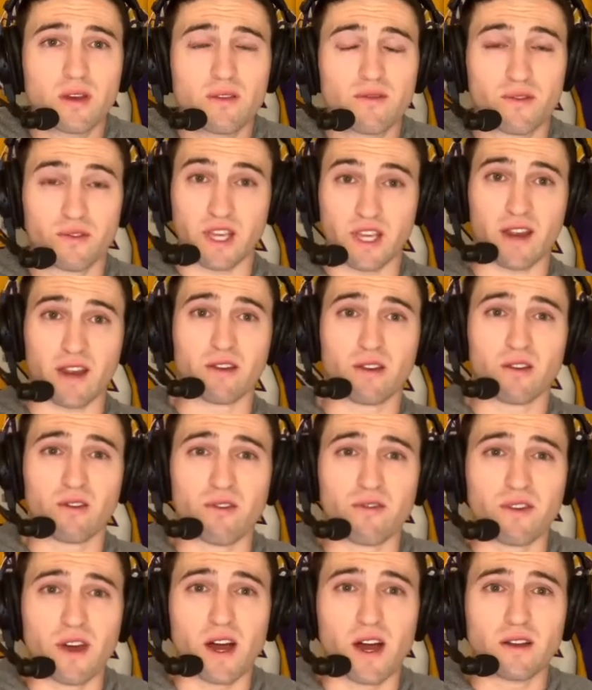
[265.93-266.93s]
for
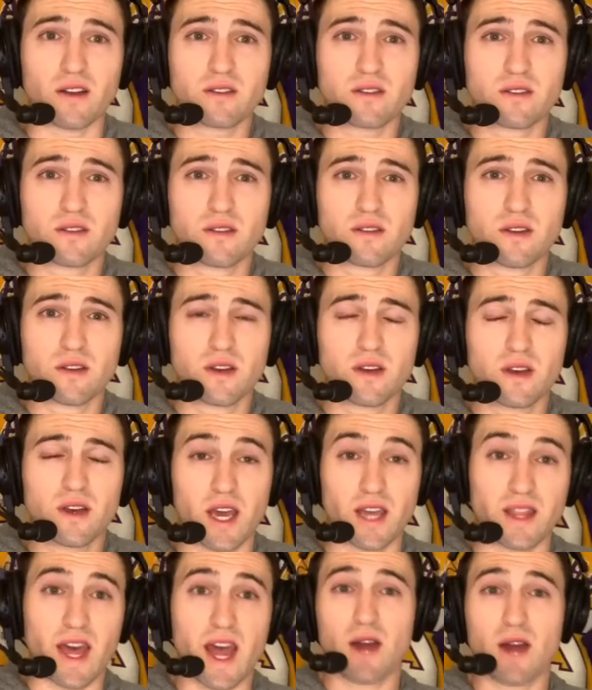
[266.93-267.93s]
technical fouls.
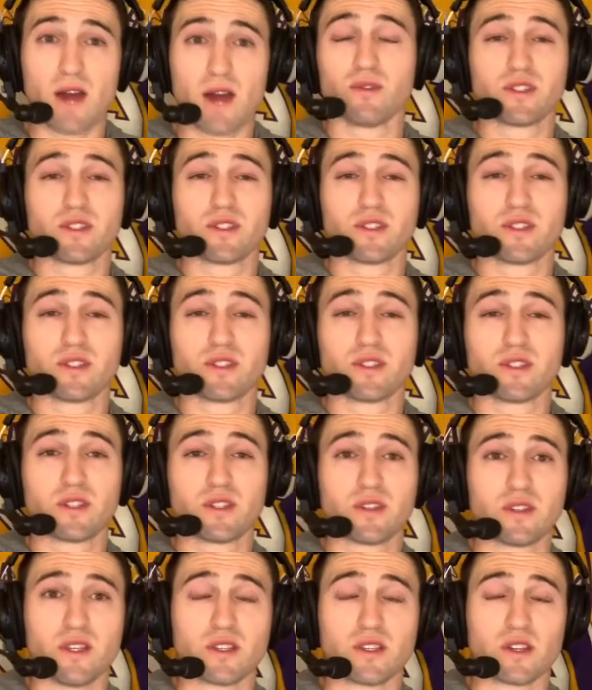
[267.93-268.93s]
And that was the season
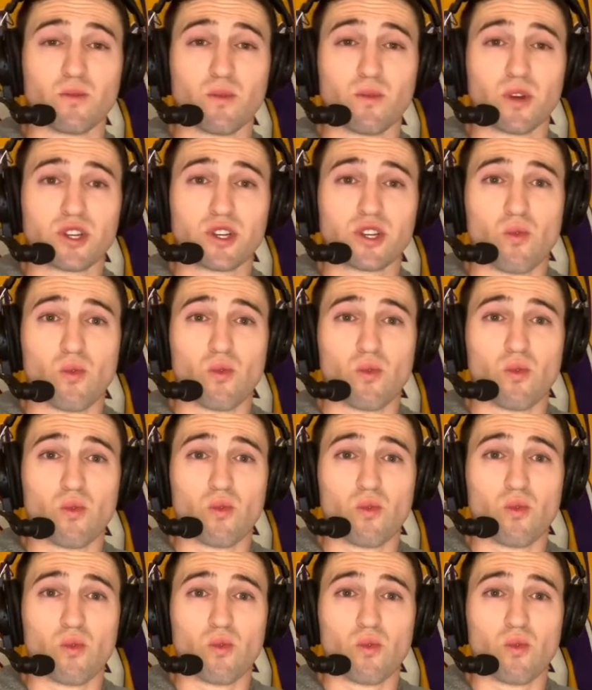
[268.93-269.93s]
in which the Warriors blew
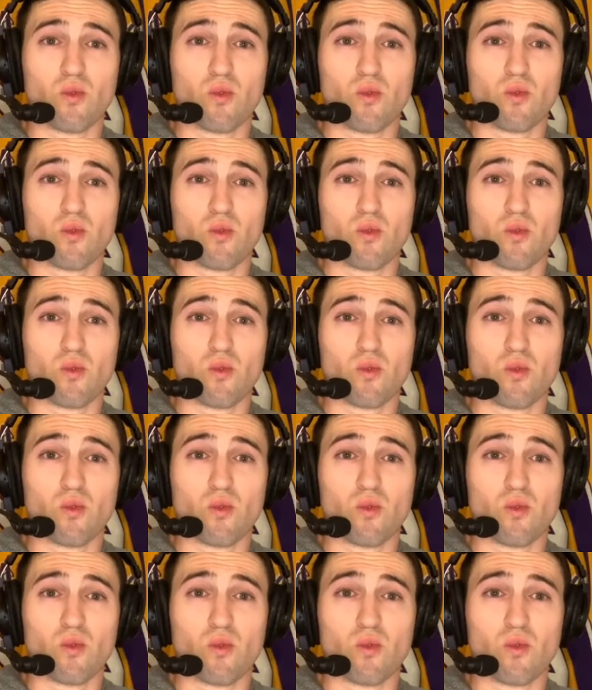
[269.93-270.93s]
a 3-1 lead to the
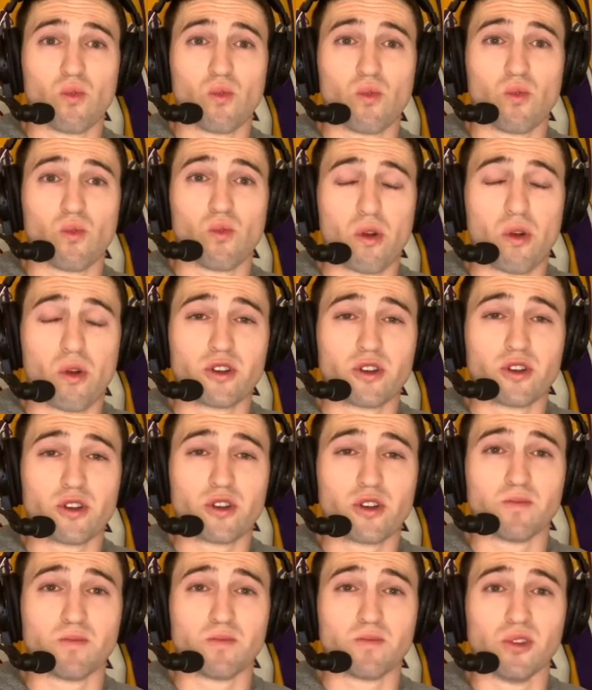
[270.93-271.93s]
Cleveland Cavaliers. And we
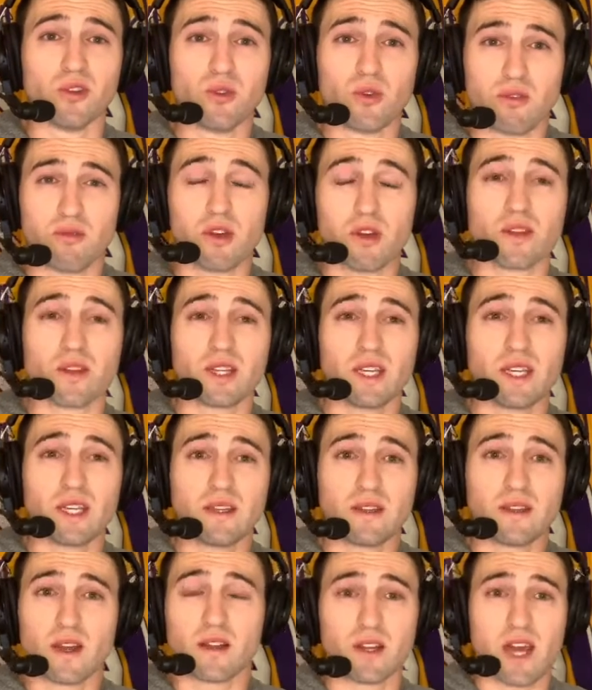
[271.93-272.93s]
saw he got
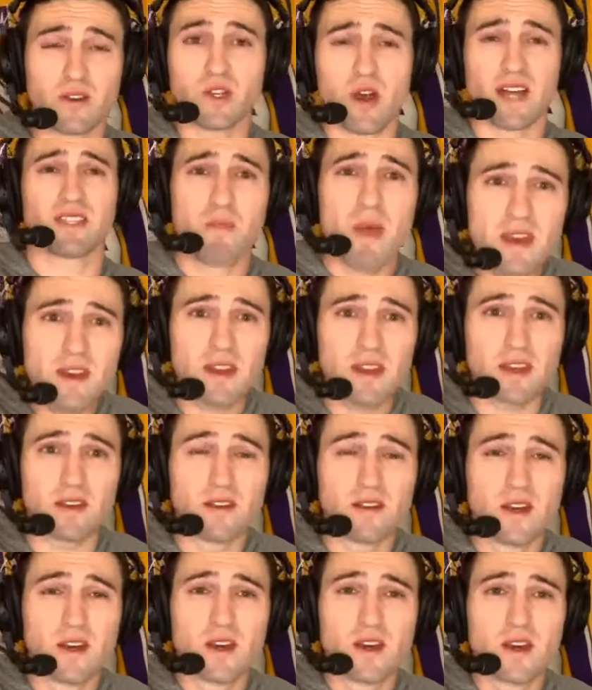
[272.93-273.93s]
suspended
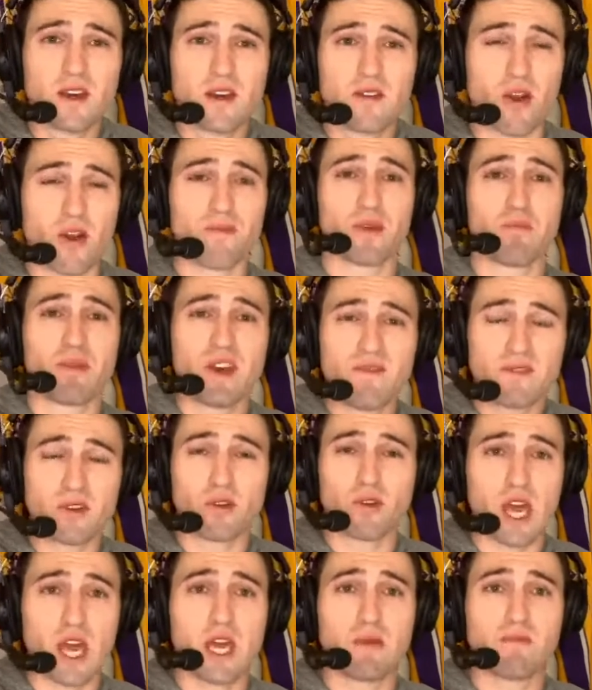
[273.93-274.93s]
from the pivotal
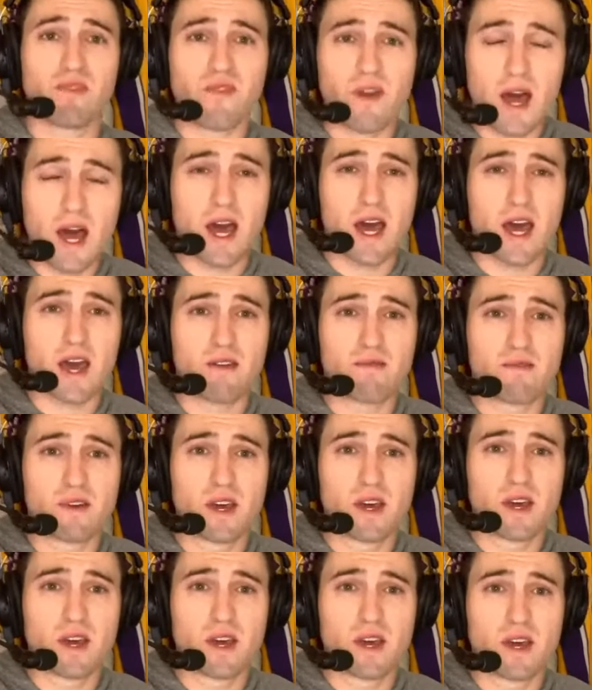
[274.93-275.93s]
game five
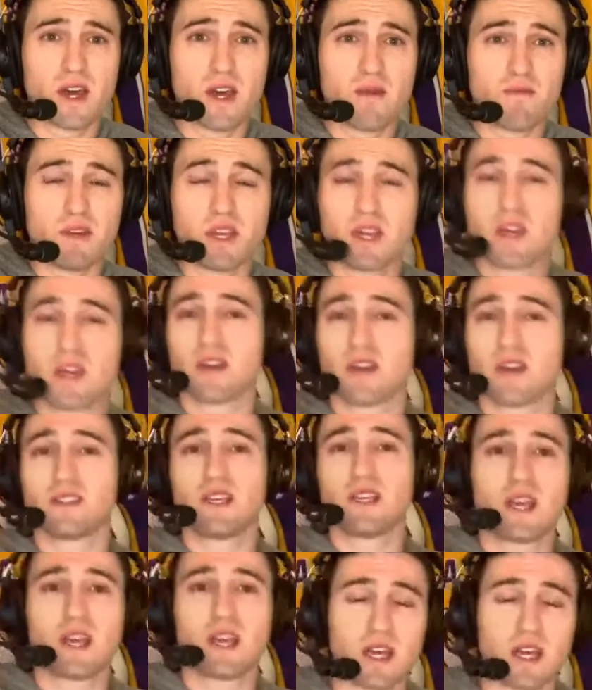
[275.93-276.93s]
because he kicked
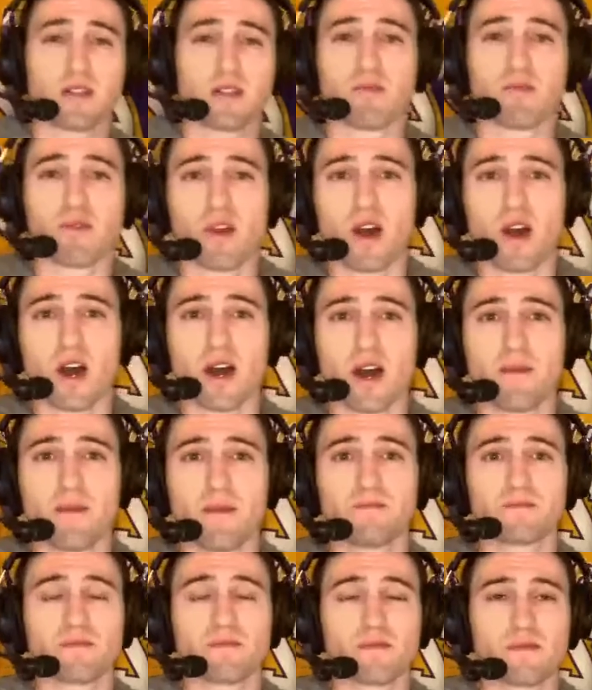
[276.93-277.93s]
LeBron in
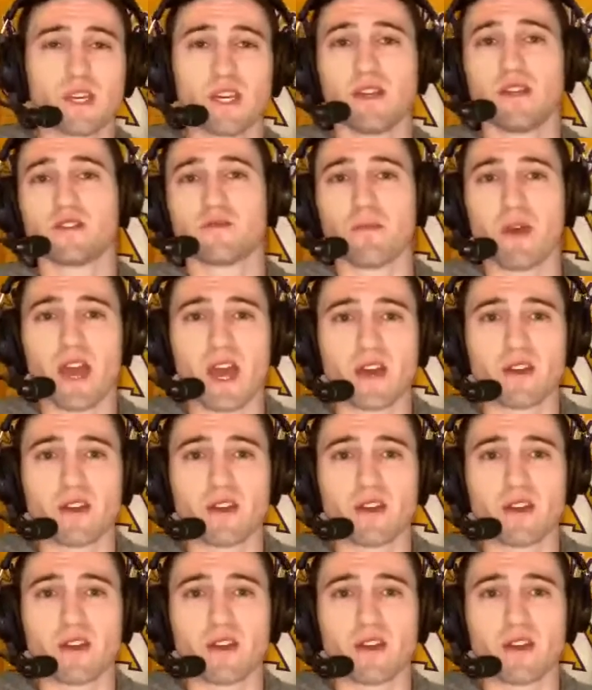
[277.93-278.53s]
his manhood,